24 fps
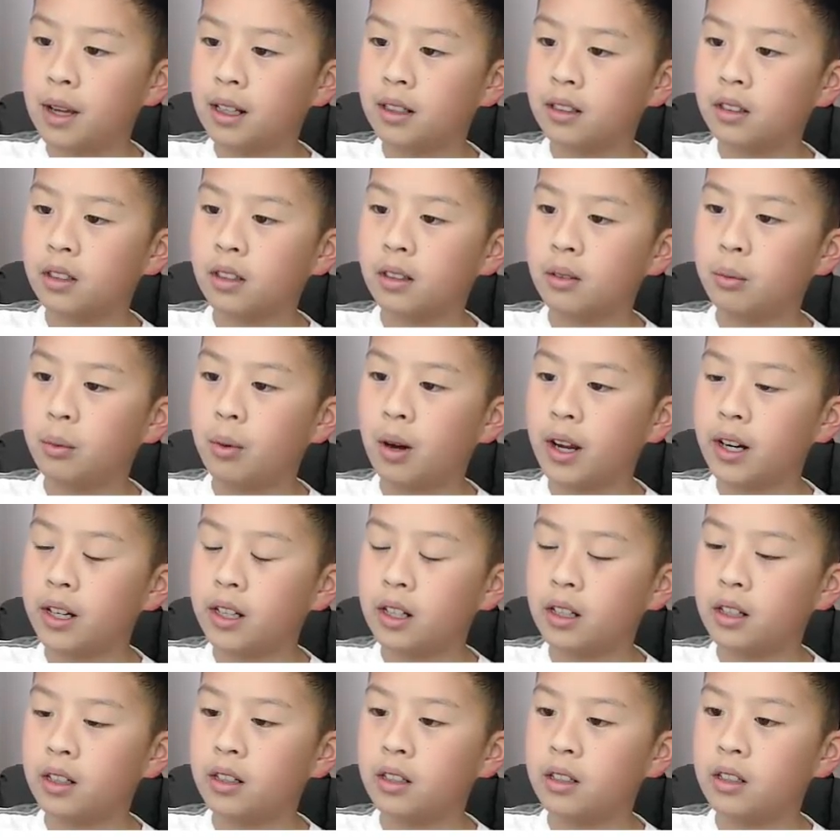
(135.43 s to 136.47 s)
it makes
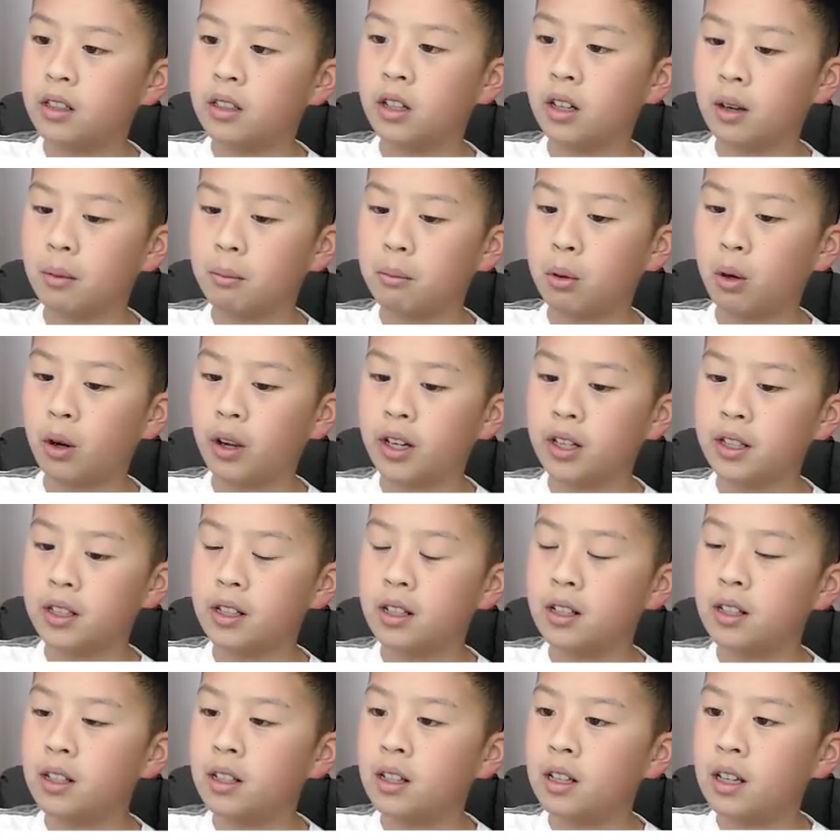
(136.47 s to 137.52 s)
one turning
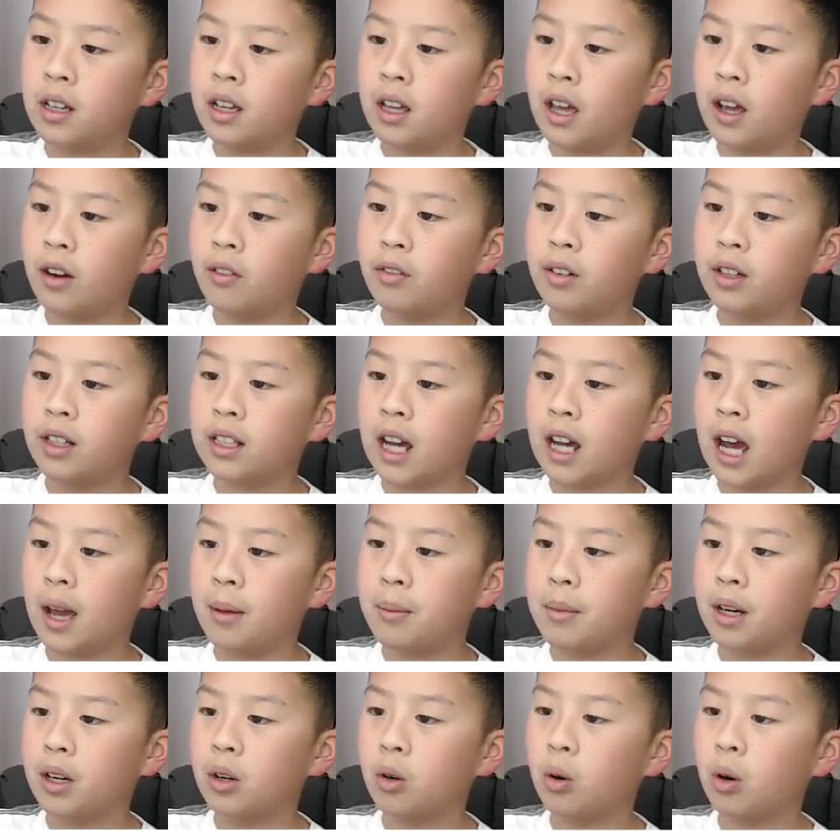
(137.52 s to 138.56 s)
point. Every
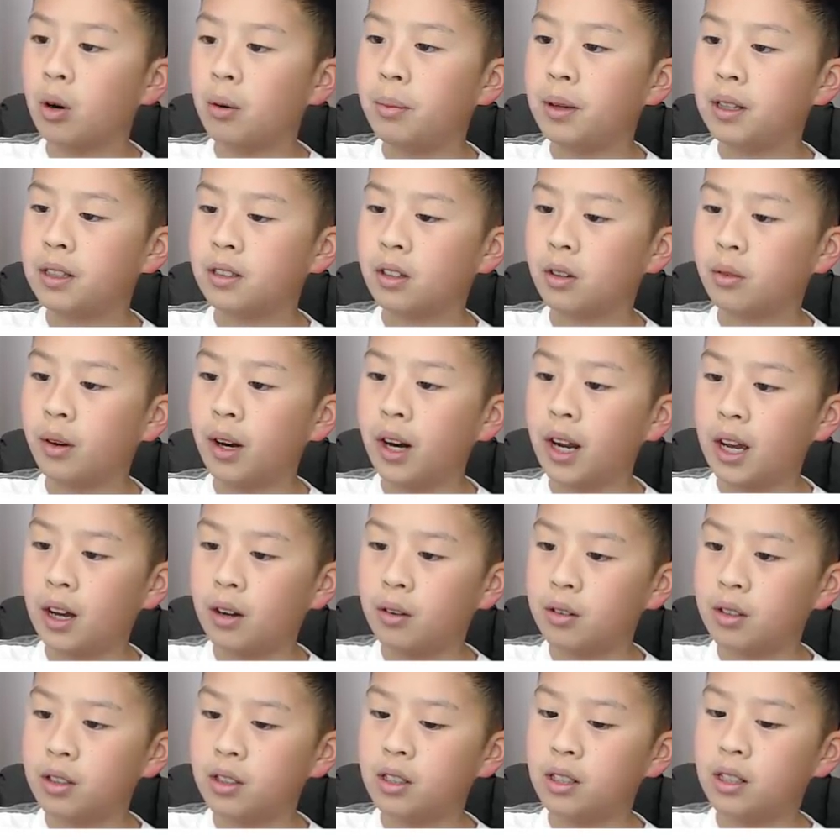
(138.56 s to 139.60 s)
time it orbits
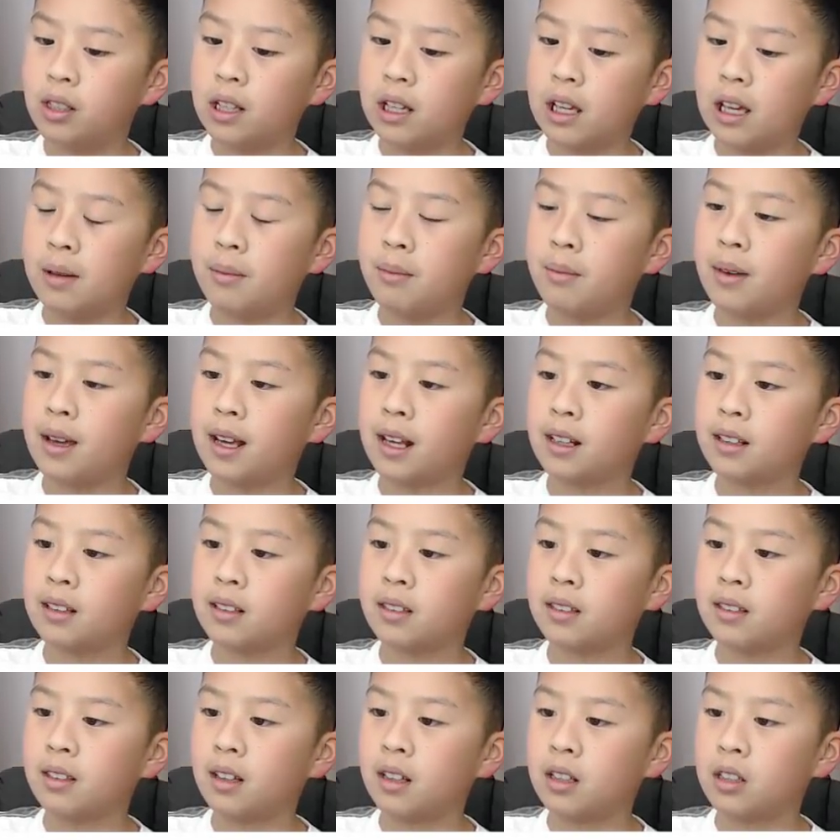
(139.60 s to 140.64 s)
around, it
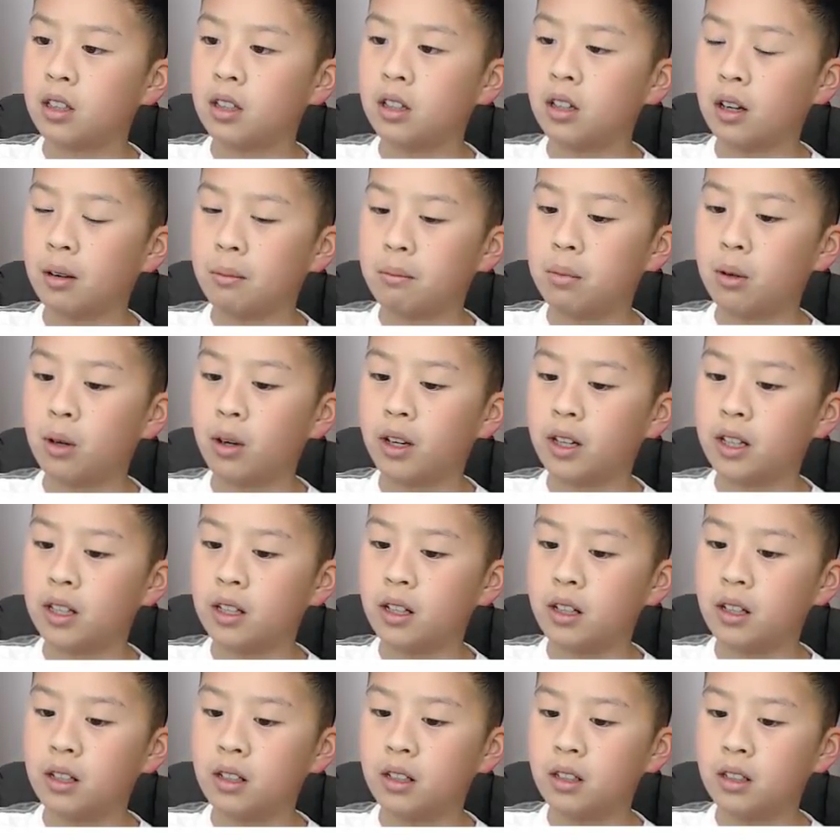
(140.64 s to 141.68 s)
makes a turning
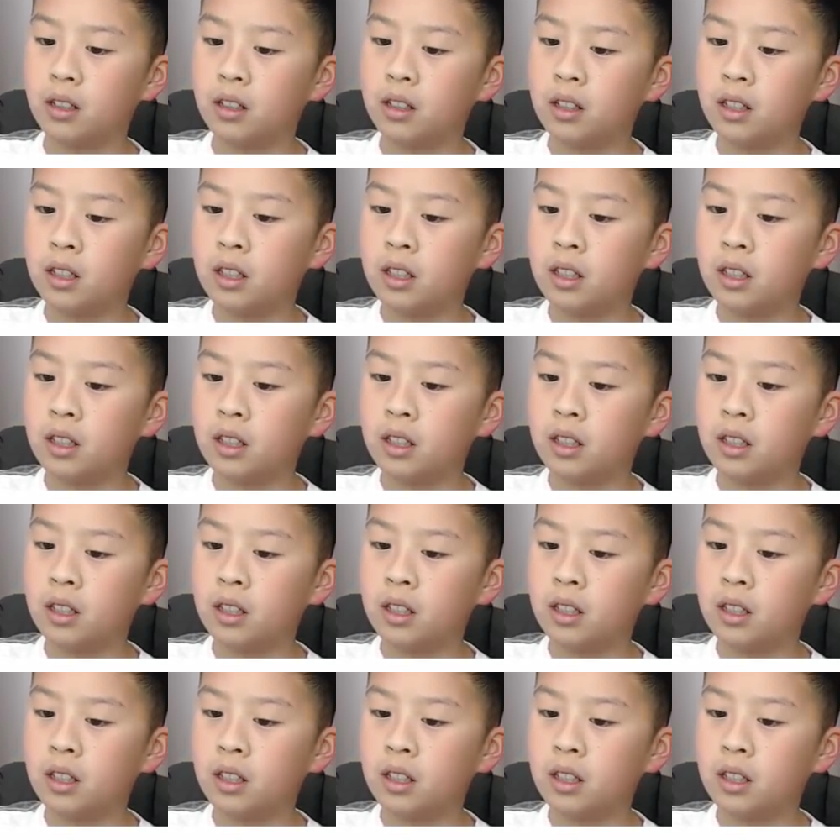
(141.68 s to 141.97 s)
point.